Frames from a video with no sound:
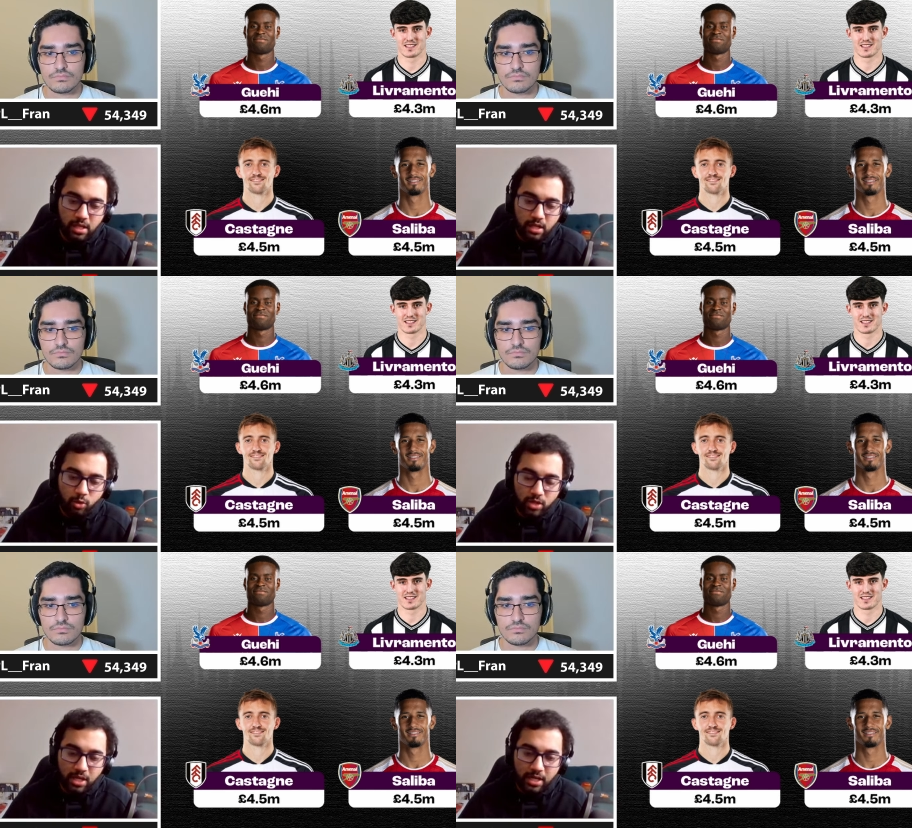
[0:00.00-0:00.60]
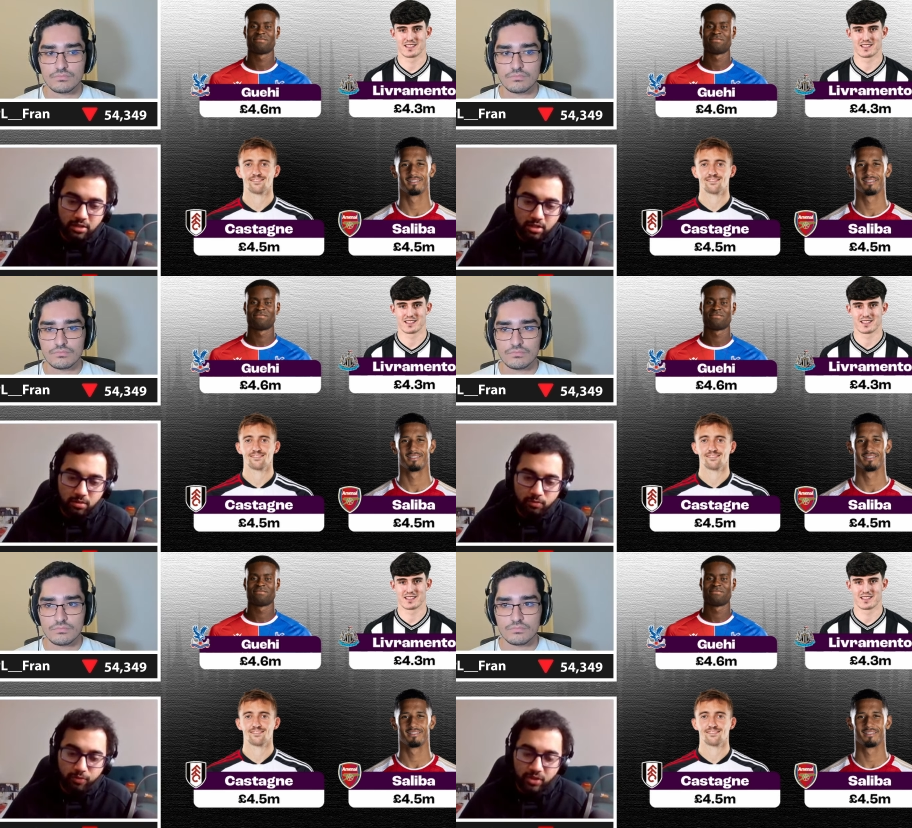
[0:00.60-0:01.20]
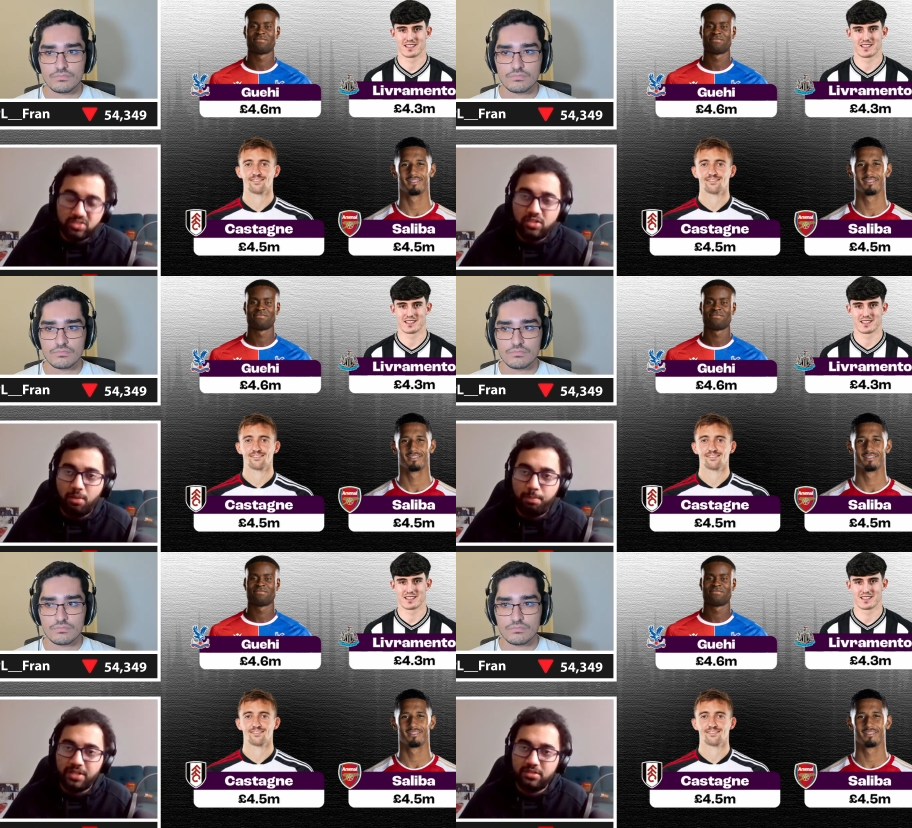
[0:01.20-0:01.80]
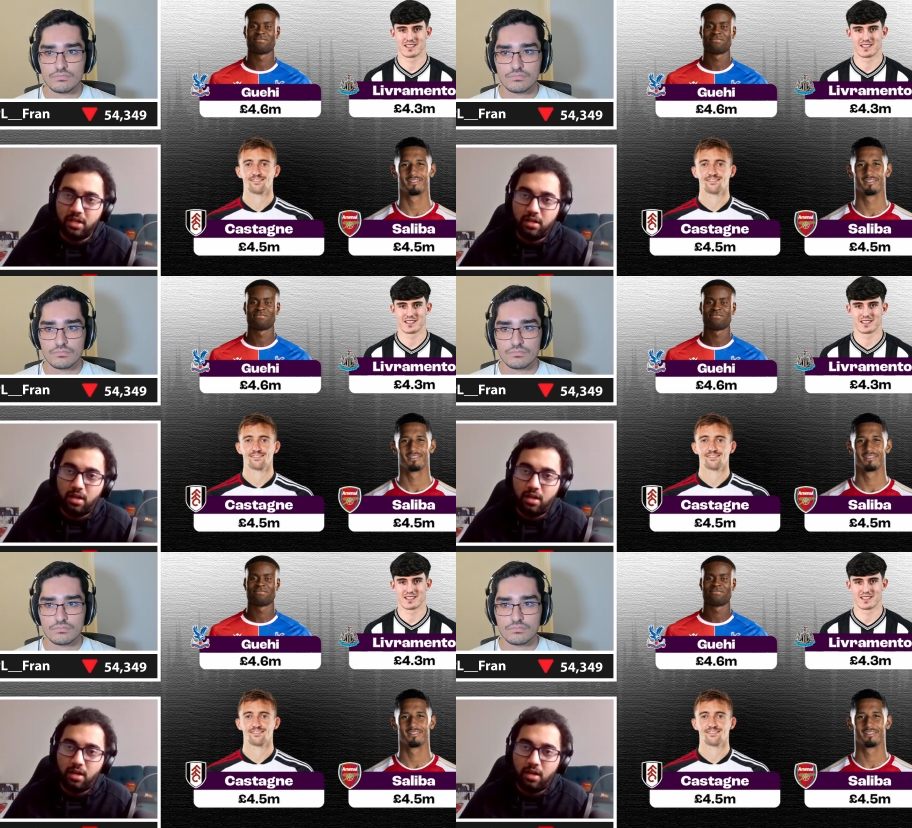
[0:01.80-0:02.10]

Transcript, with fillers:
Speaker 1: looking at the first three picks that